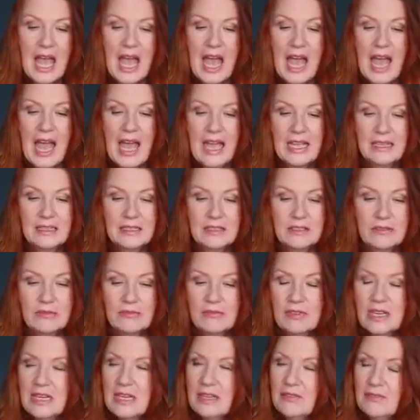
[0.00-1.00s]
and
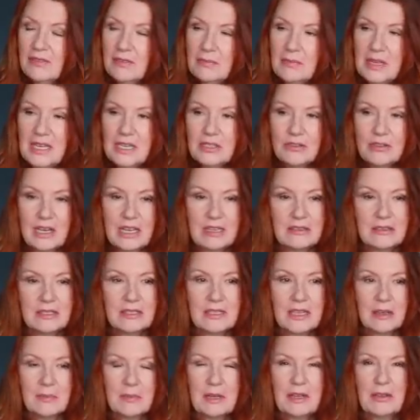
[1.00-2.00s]
really for me
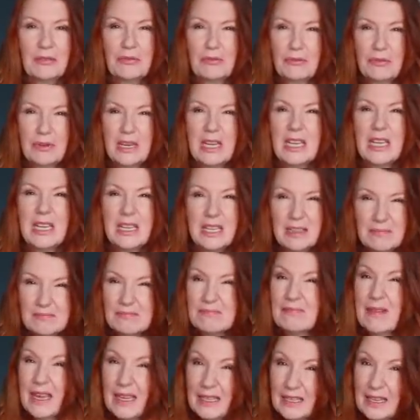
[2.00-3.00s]
trousers come in three
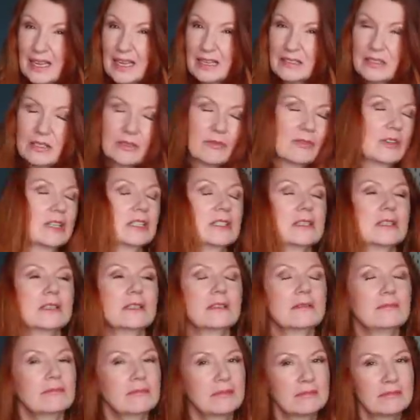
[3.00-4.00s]
main categories:
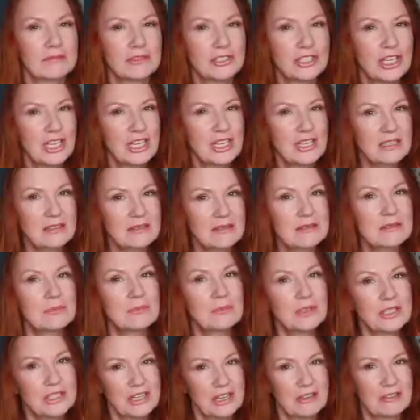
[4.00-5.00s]
jeans,
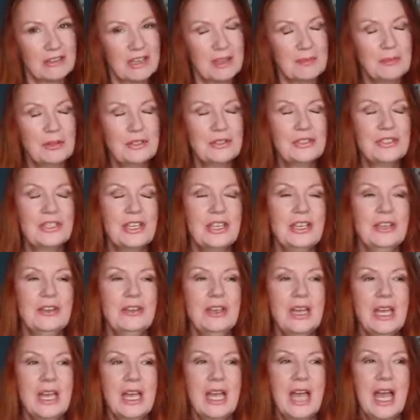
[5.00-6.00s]
which I'll come on
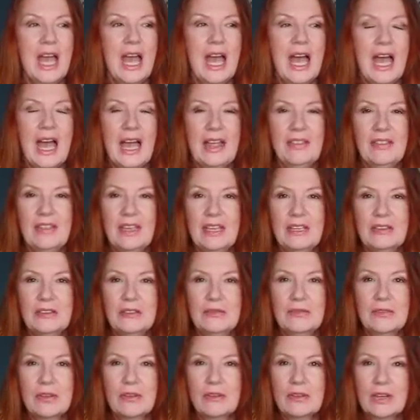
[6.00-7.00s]
to, and then
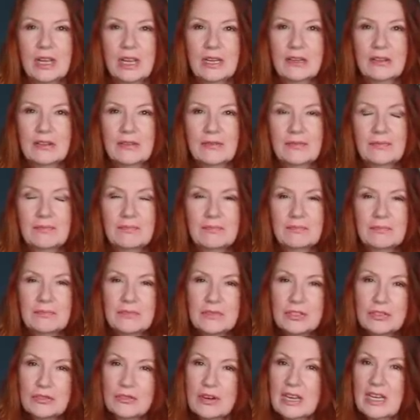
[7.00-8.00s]
you've got kind of
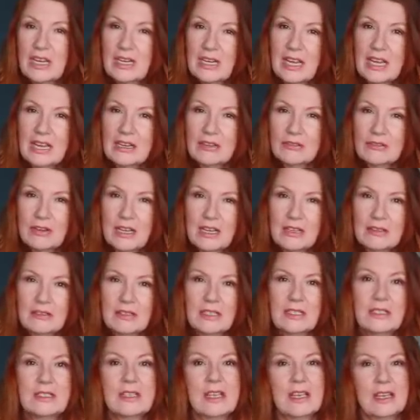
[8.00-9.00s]
straight leg
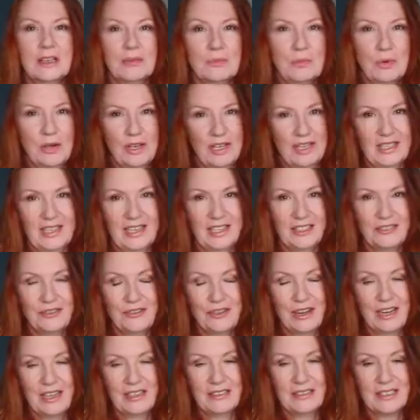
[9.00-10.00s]
trousers and wide leg
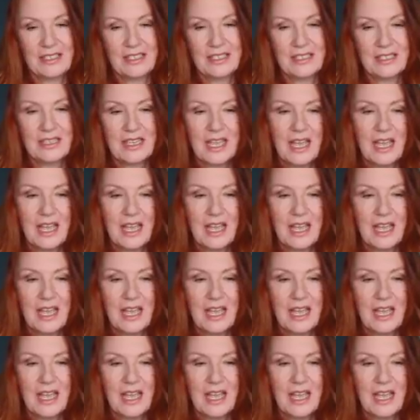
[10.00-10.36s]
trousers.